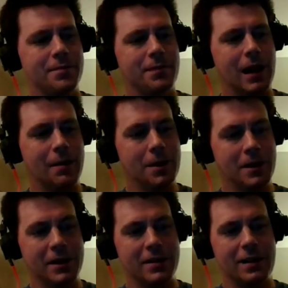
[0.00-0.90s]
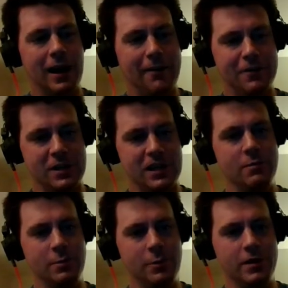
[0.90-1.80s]
I'm going to have to get
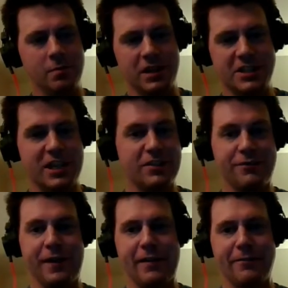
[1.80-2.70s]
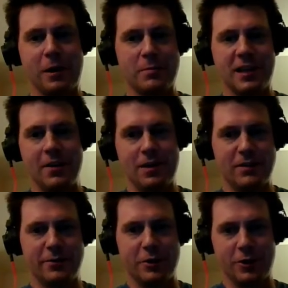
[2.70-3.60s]
one when the PlayStation 5 comes out.
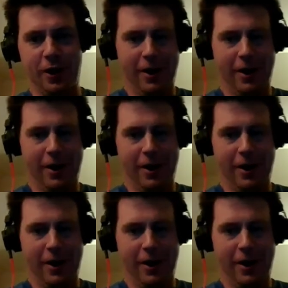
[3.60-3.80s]
That's for sure.